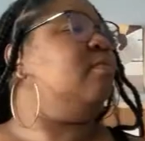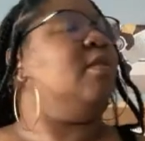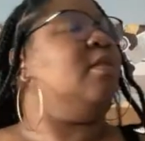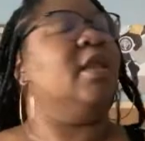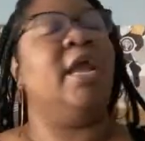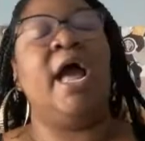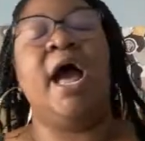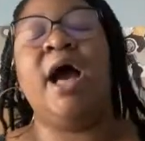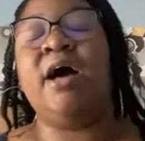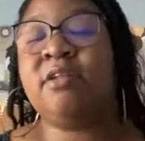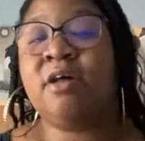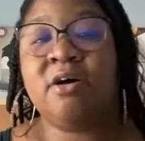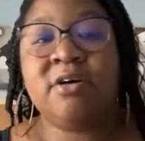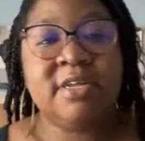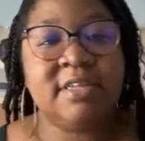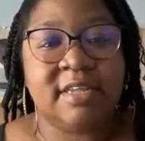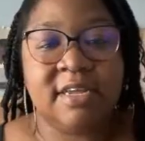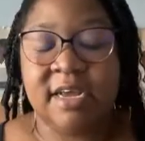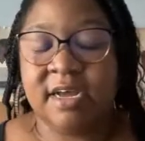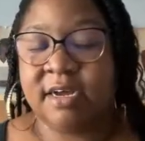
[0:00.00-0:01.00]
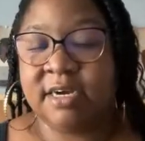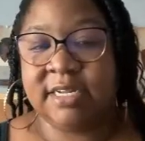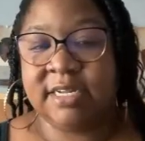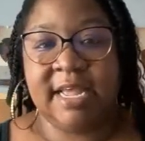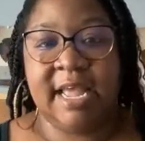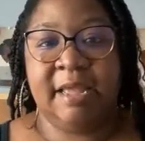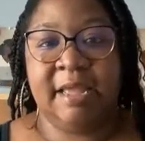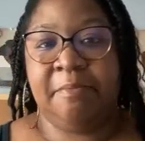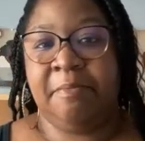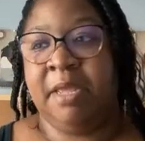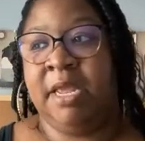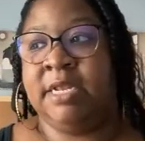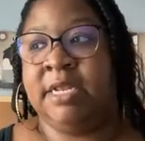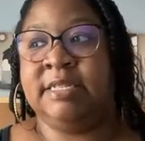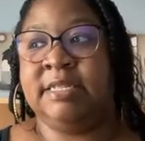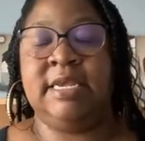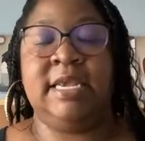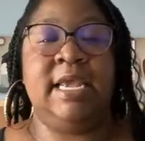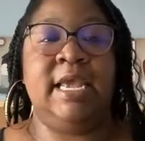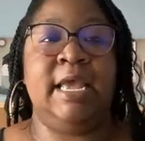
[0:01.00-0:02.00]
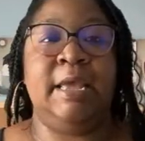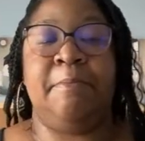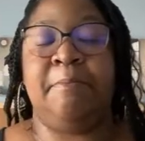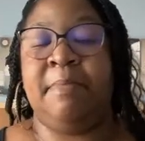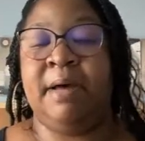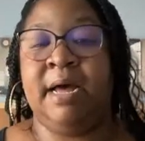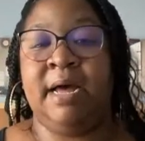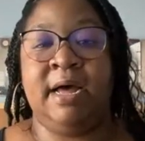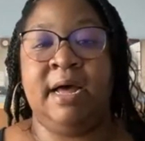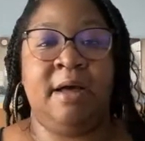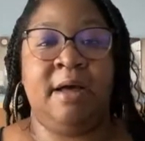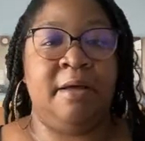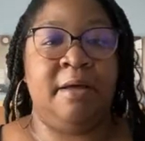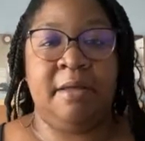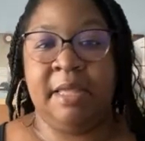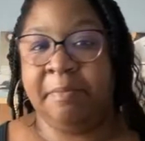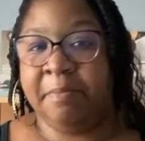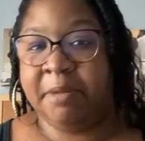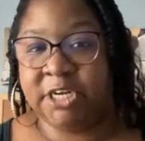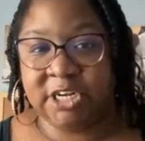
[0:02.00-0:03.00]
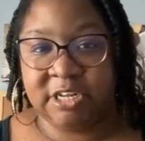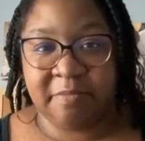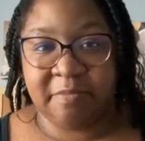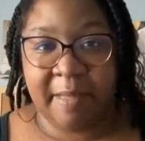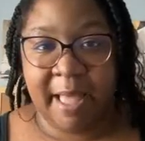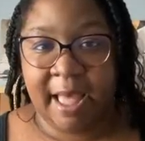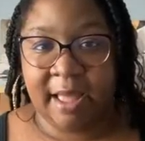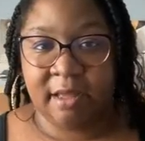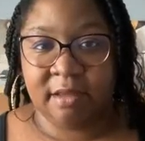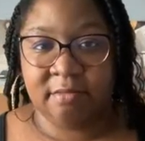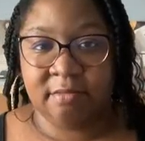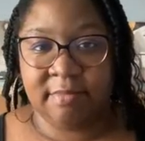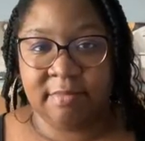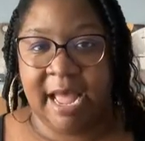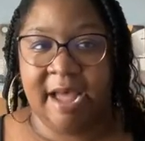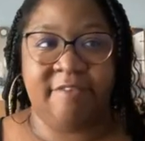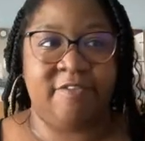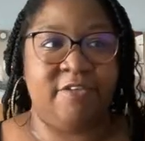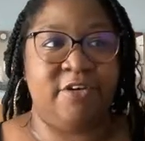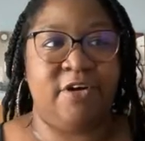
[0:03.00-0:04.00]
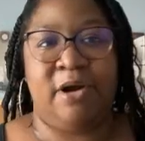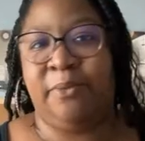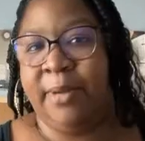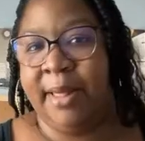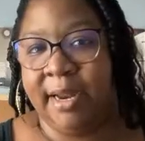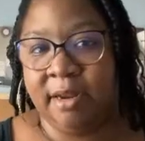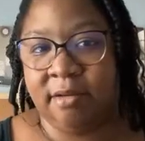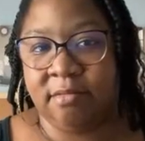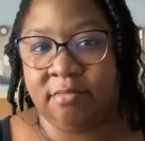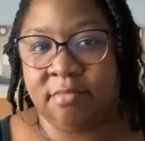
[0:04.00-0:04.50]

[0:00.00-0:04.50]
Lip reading: How long is it going to take me to get my images back after our wedding?